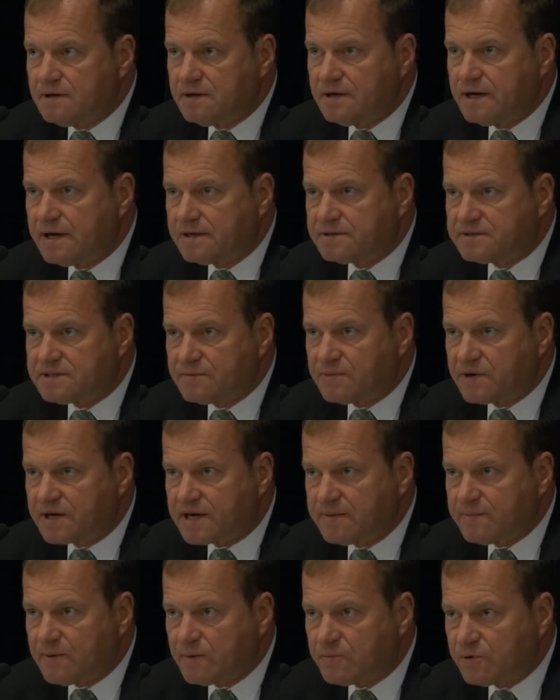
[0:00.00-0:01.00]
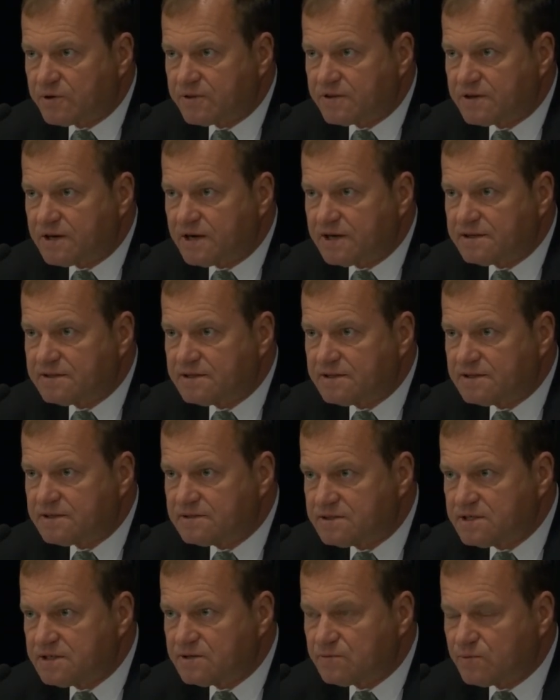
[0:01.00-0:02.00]
And somebody came up with an idea,
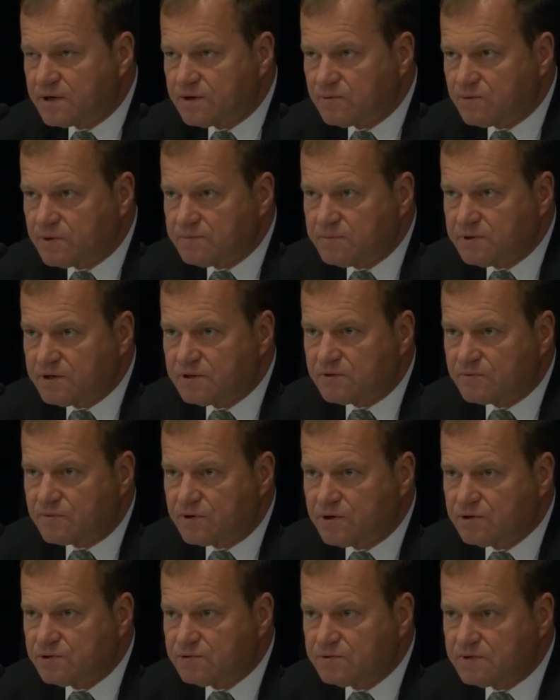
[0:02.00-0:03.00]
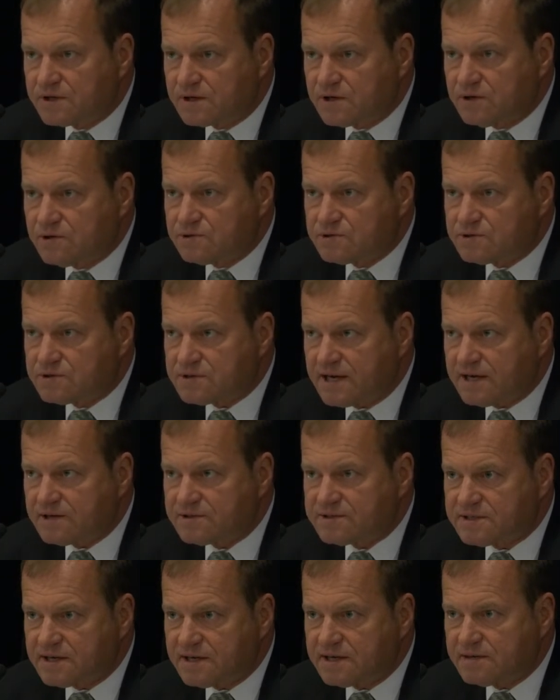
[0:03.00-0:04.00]
gee, why don't we build a road that goes
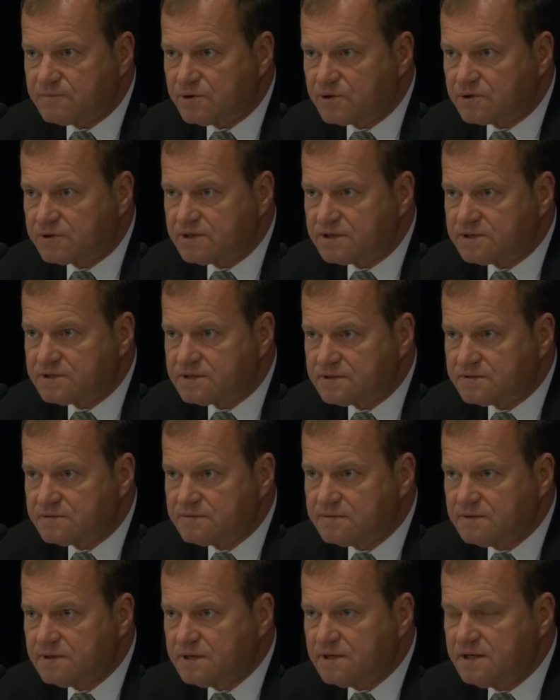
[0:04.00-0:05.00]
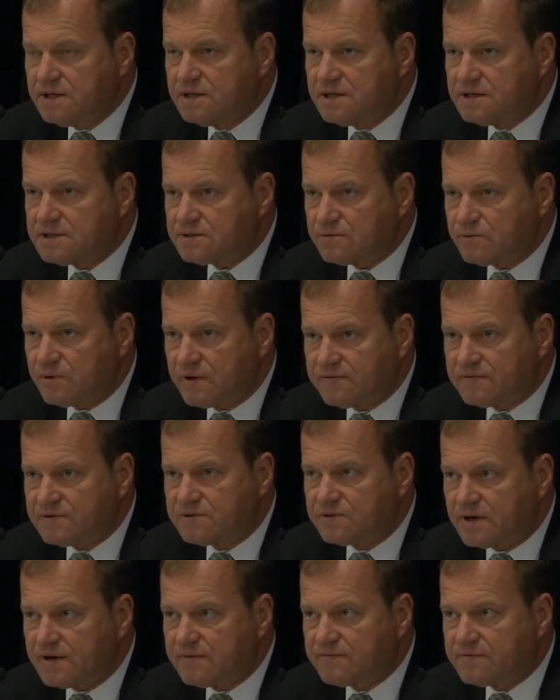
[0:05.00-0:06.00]
outside of Mogadishu so we don't have to
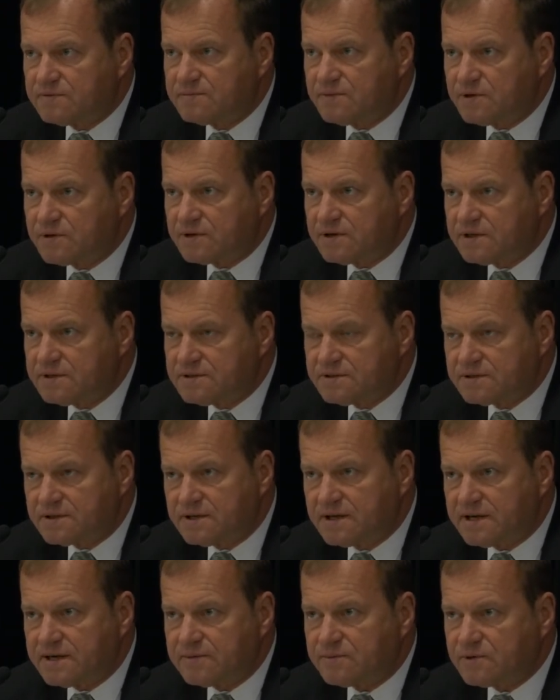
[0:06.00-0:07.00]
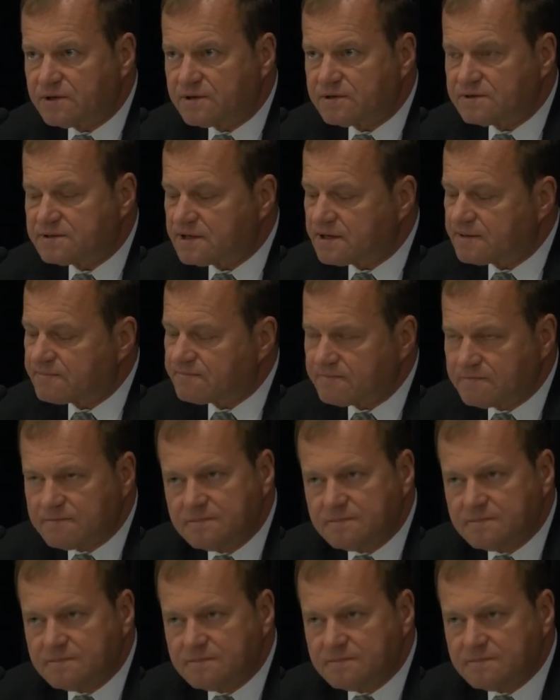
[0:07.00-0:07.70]
drive through Mogadishu and get hammered all the time.